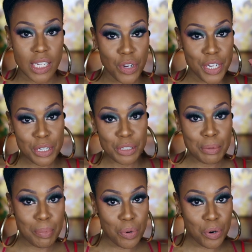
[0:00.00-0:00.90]
So
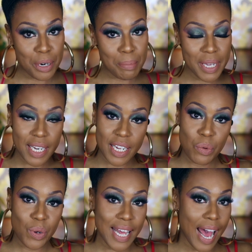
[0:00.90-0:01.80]
here's Board
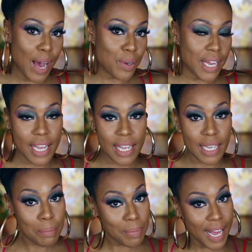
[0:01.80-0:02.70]
Meeting without a
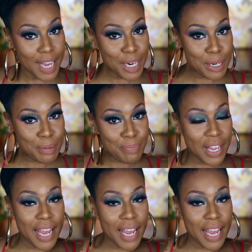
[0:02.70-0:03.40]
lip liner.